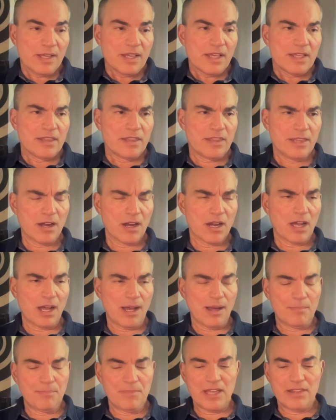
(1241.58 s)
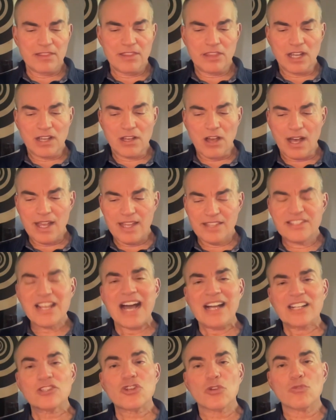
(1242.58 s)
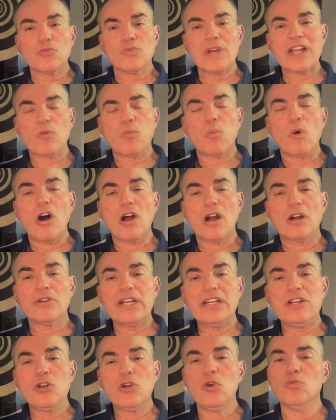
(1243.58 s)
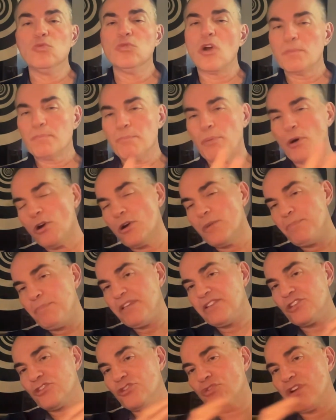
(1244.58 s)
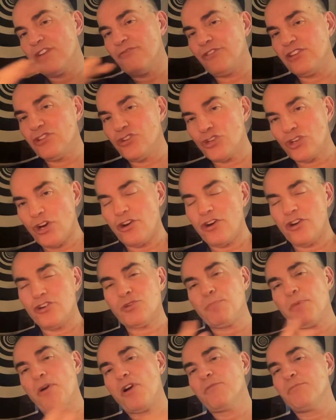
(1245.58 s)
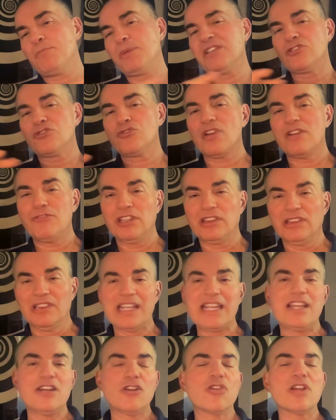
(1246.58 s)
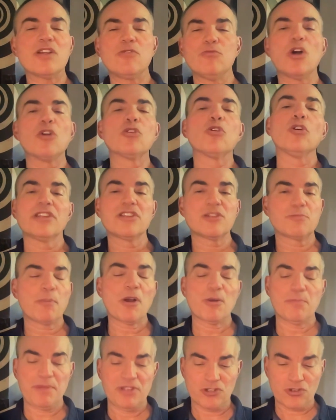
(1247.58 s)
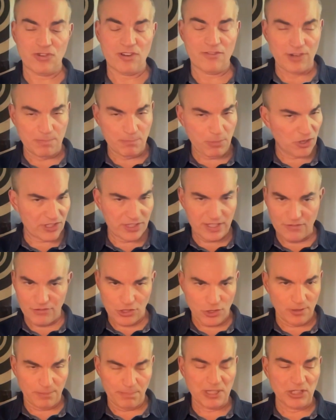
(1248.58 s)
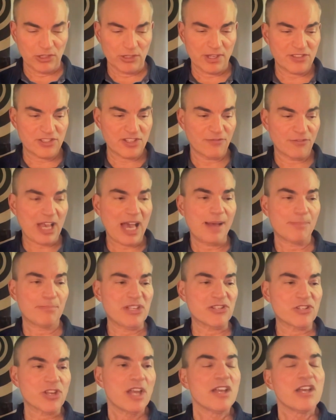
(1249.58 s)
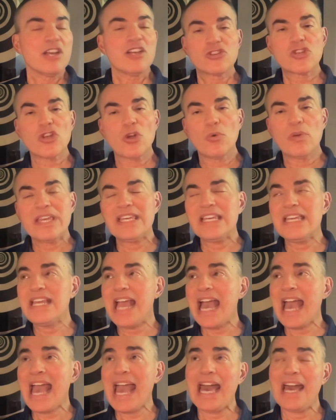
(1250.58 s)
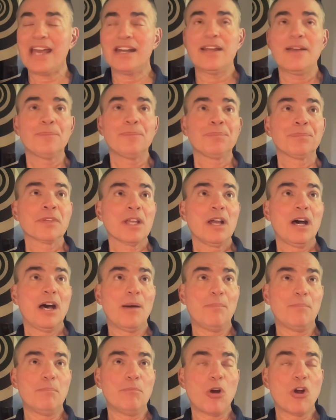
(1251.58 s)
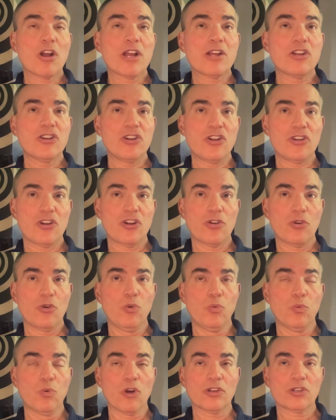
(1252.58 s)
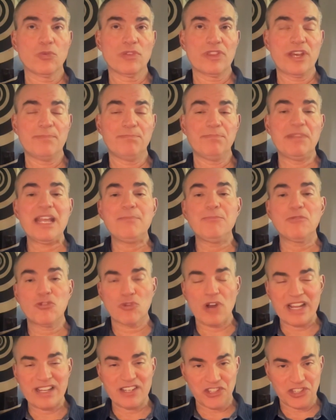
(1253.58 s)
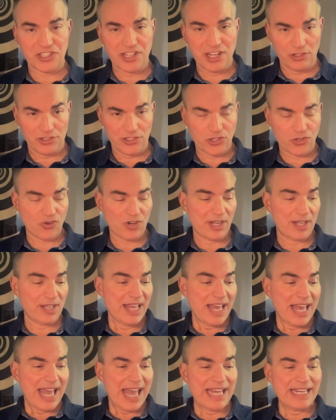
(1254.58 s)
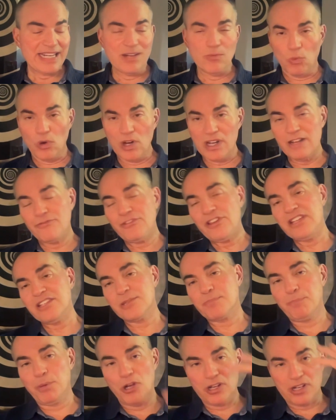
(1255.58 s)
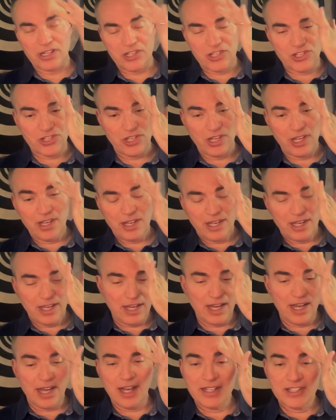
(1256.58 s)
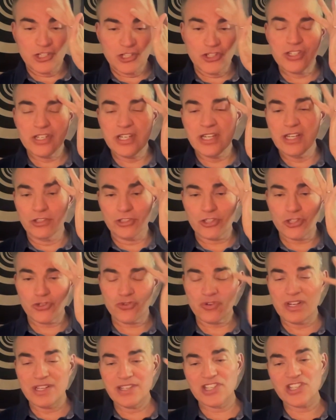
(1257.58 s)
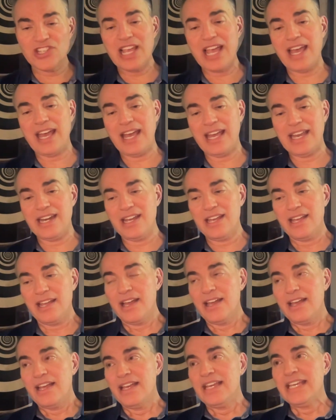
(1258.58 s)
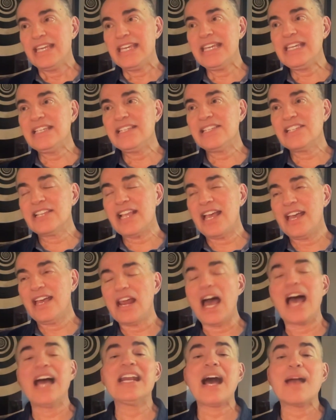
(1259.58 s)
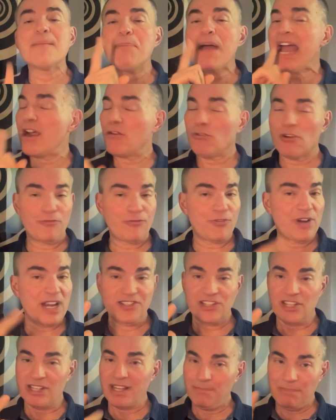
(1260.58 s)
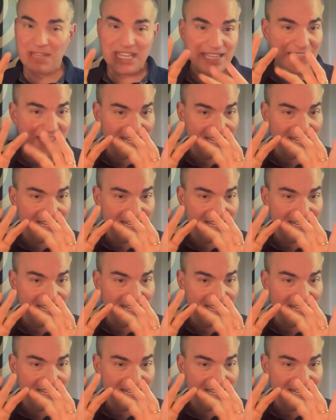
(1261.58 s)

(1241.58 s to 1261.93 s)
the guy, Dr. Rick Warren, who wrote Purpose Driven Church, Purpose Driven Leader, he wrote all these purpose driven books. They've sold millions of copies. So he had a marketer who worked with him named Greg Stielstra. And in one of his books, Stielstra said, he said, and I'm paraphrasing him, he did